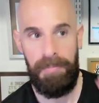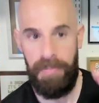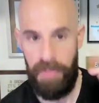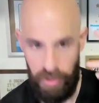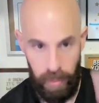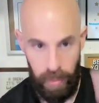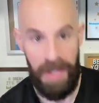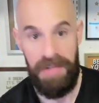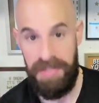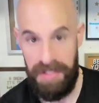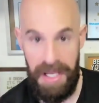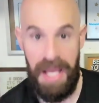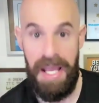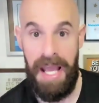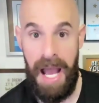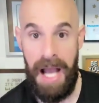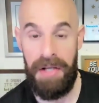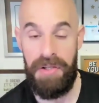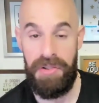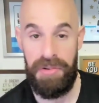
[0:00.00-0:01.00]
twice a day
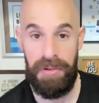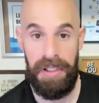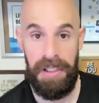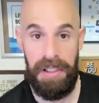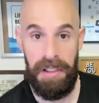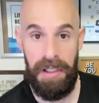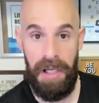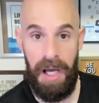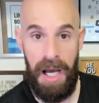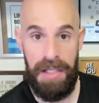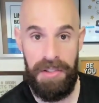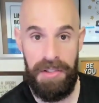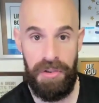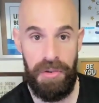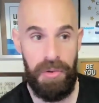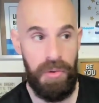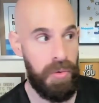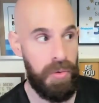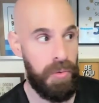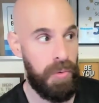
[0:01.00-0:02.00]
actually. I
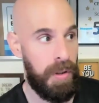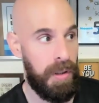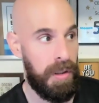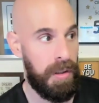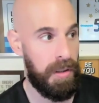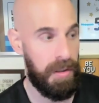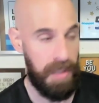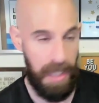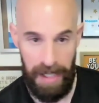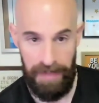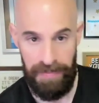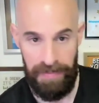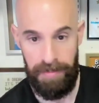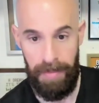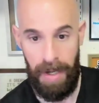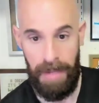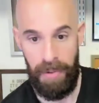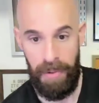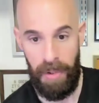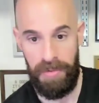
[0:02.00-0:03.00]
do after
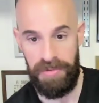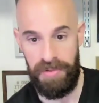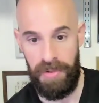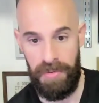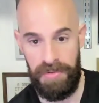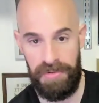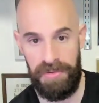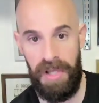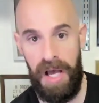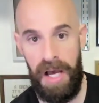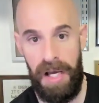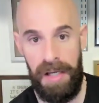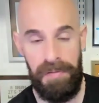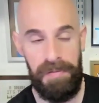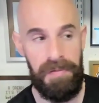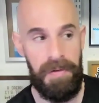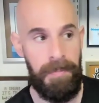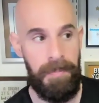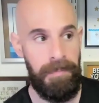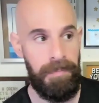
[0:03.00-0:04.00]
my post goes
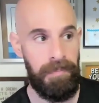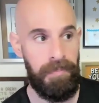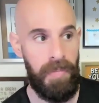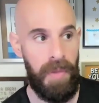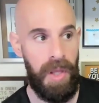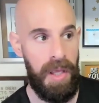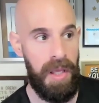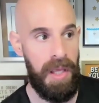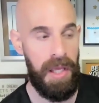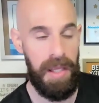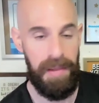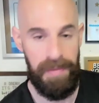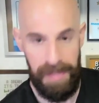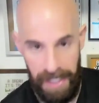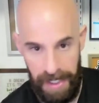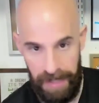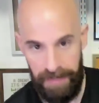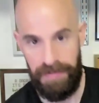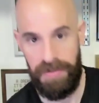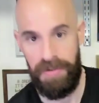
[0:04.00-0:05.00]
live in
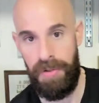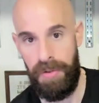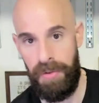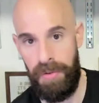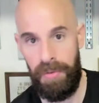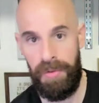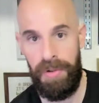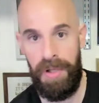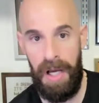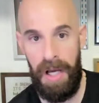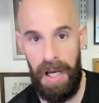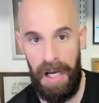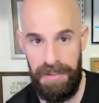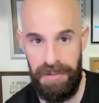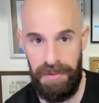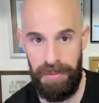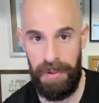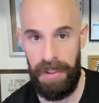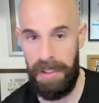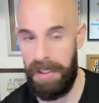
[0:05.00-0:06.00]
the afternoon. I
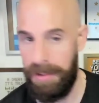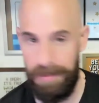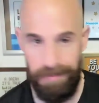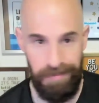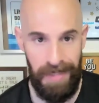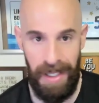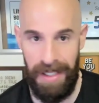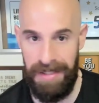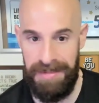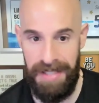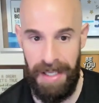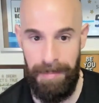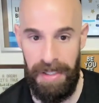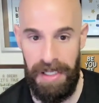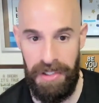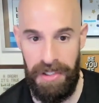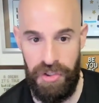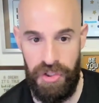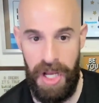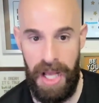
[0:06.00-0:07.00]
do a
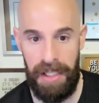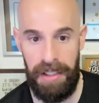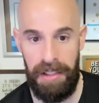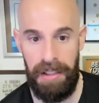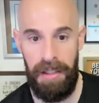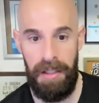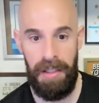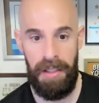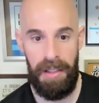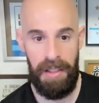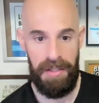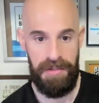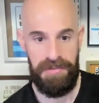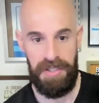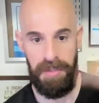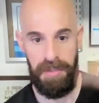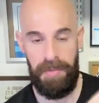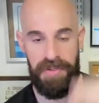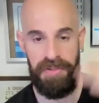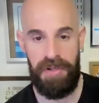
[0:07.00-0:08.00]
10-minute check,
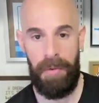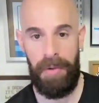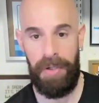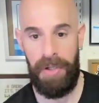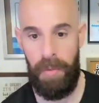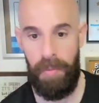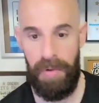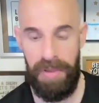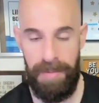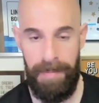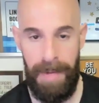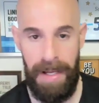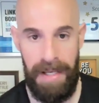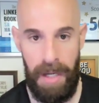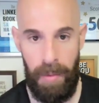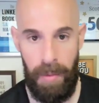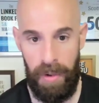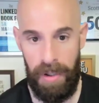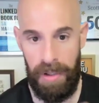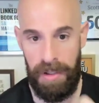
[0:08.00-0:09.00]
see what's going on within my
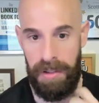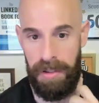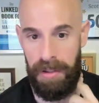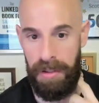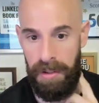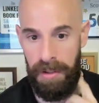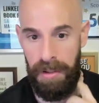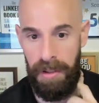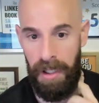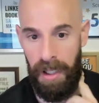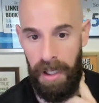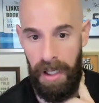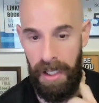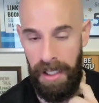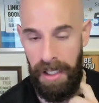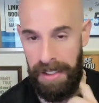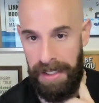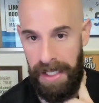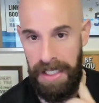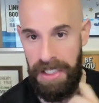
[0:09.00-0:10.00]
network,
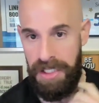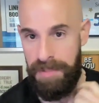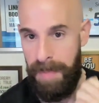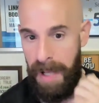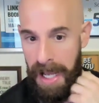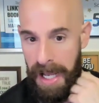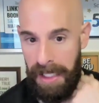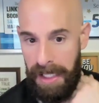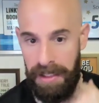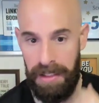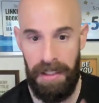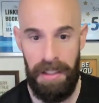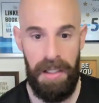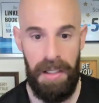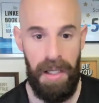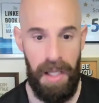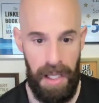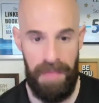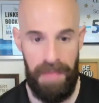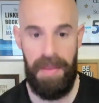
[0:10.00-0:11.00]
engage back,
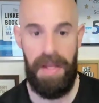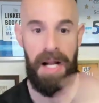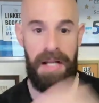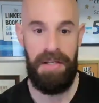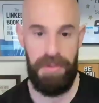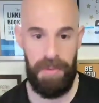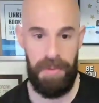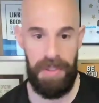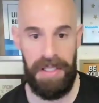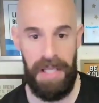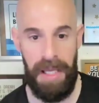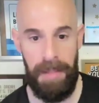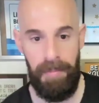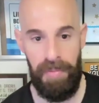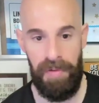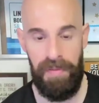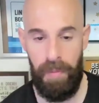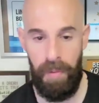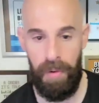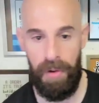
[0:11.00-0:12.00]
And then I do it again
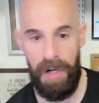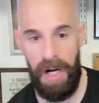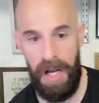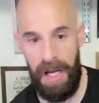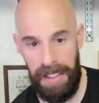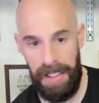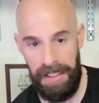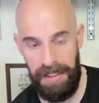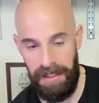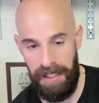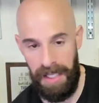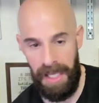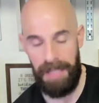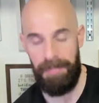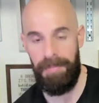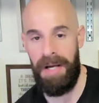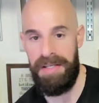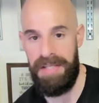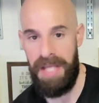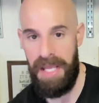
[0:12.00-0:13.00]
before I
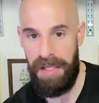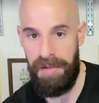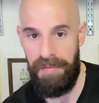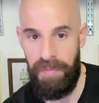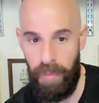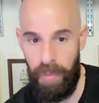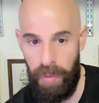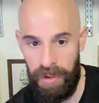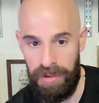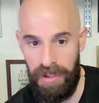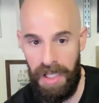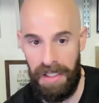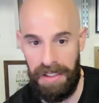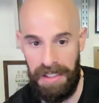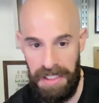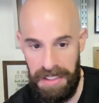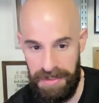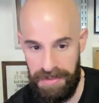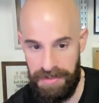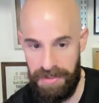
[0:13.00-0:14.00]
end my day at 4 o'clock
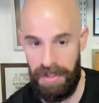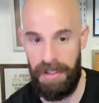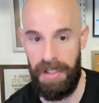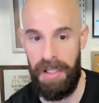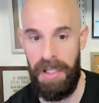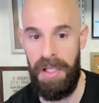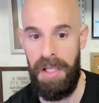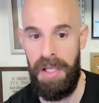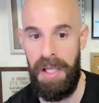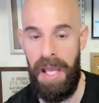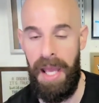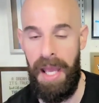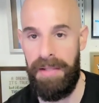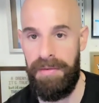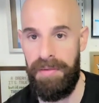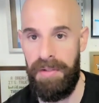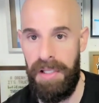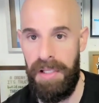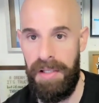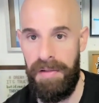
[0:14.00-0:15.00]
Eastern.
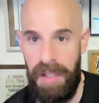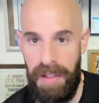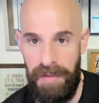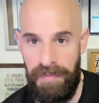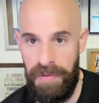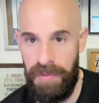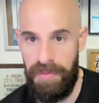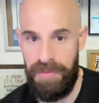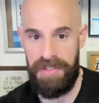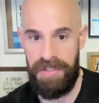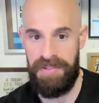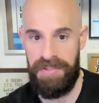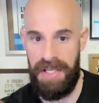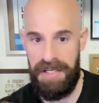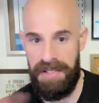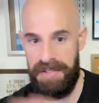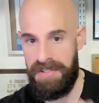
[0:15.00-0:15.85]
And if you just set